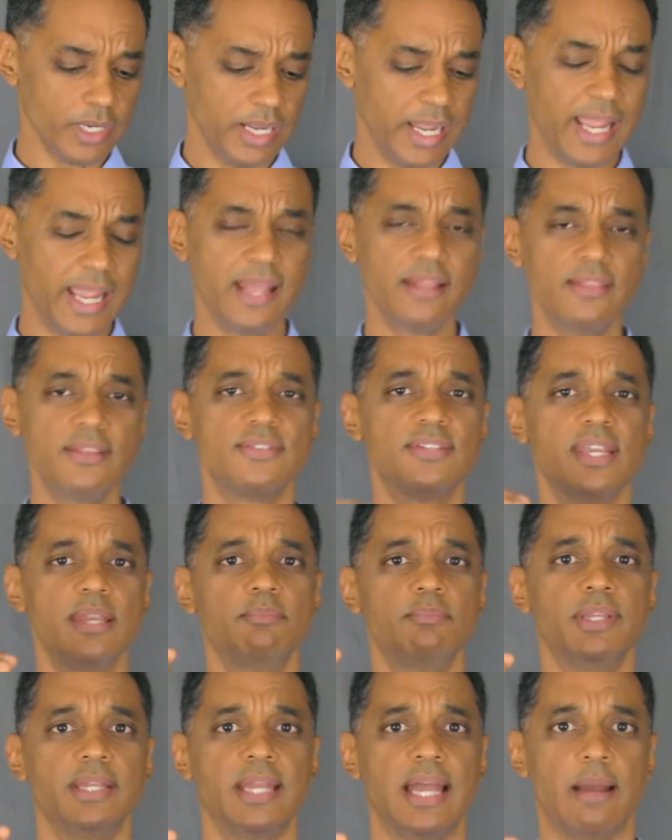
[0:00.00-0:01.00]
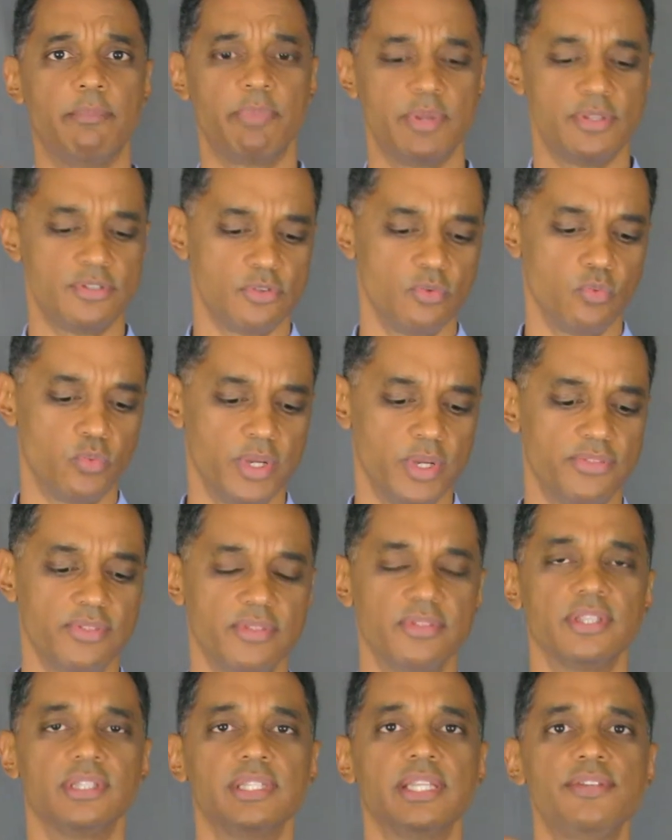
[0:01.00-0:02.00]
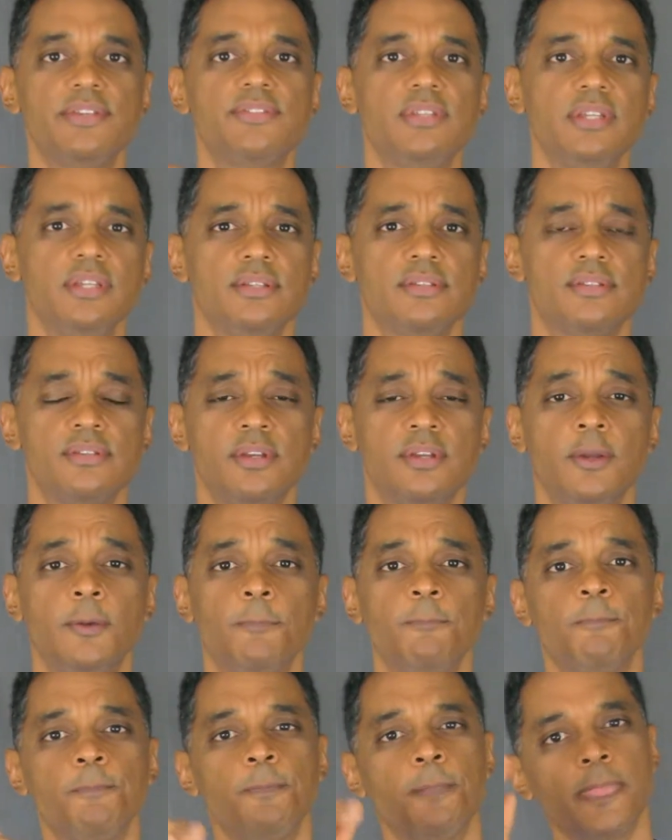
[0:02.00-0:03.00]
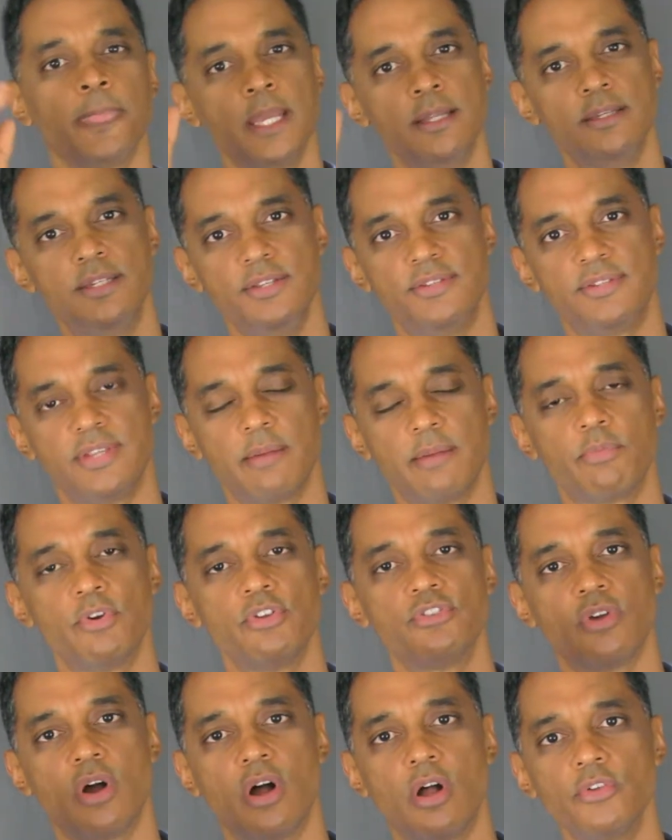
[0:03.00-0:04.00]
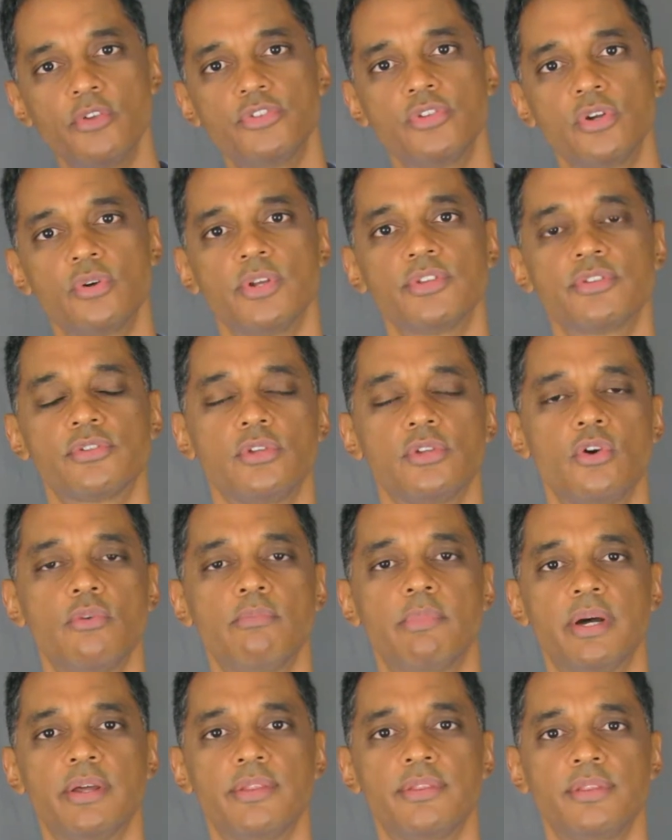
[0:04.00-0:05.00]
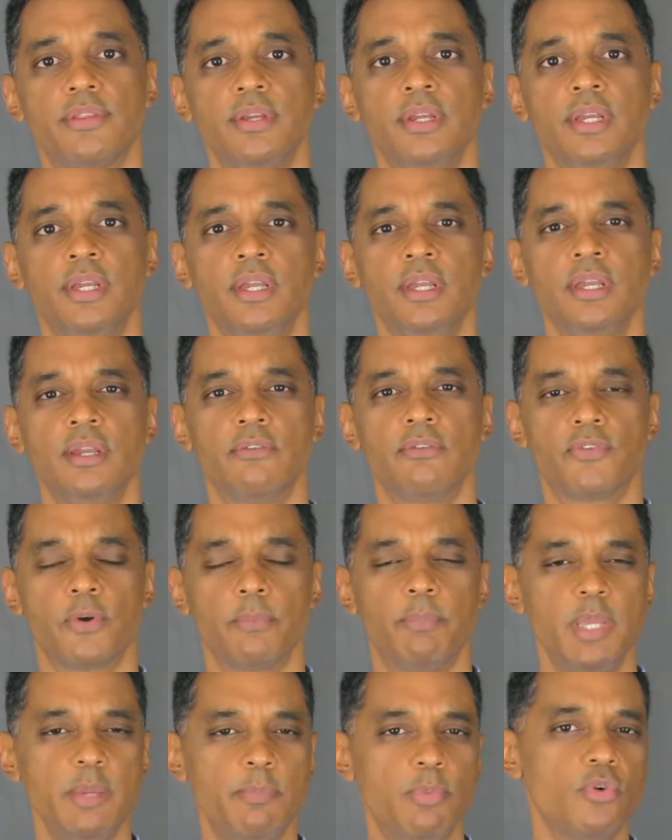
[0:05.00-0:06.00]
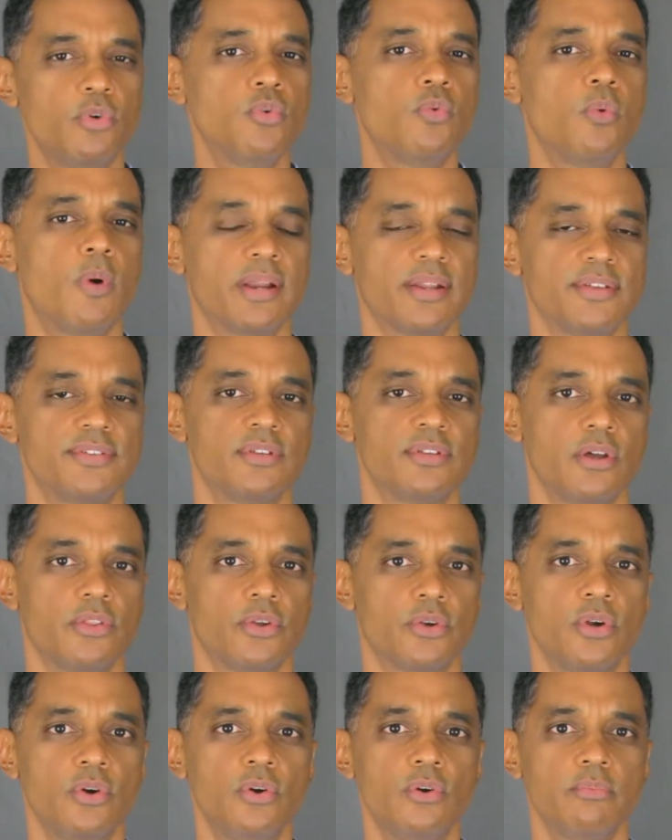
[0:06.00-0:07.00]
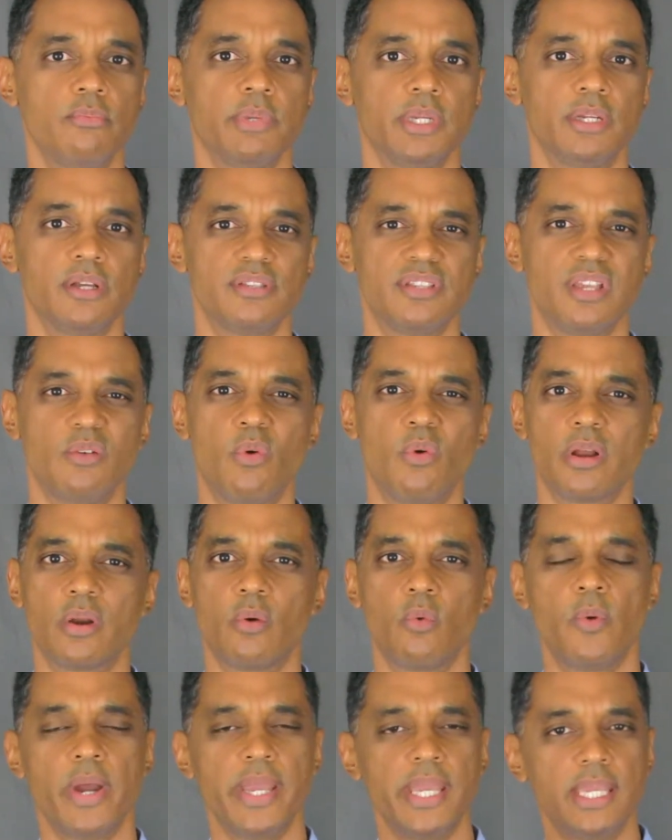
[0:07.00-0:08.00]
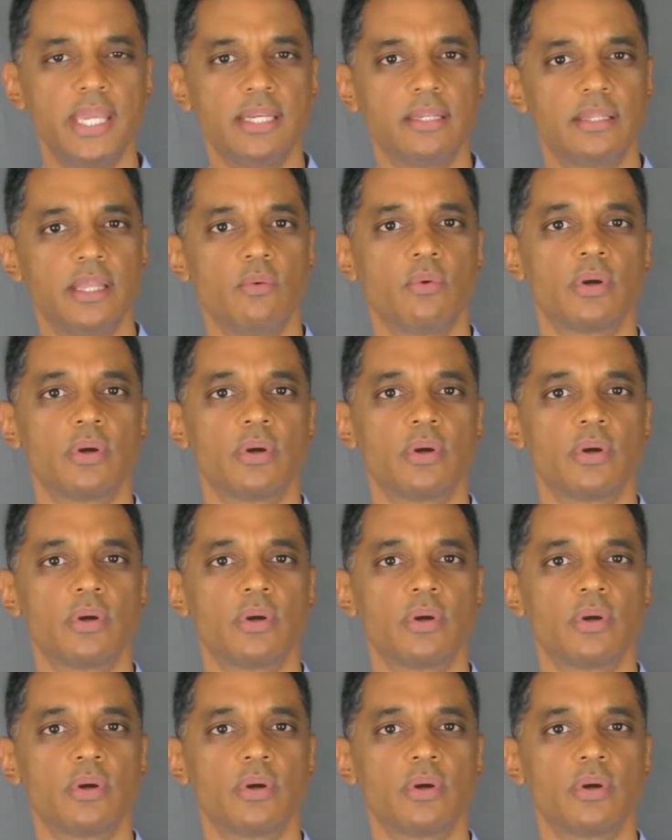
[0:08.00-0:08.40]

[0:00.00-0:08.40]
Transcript: And the same thing happens with the listings. December is also a slow month for people who want to sell their home because they want to wait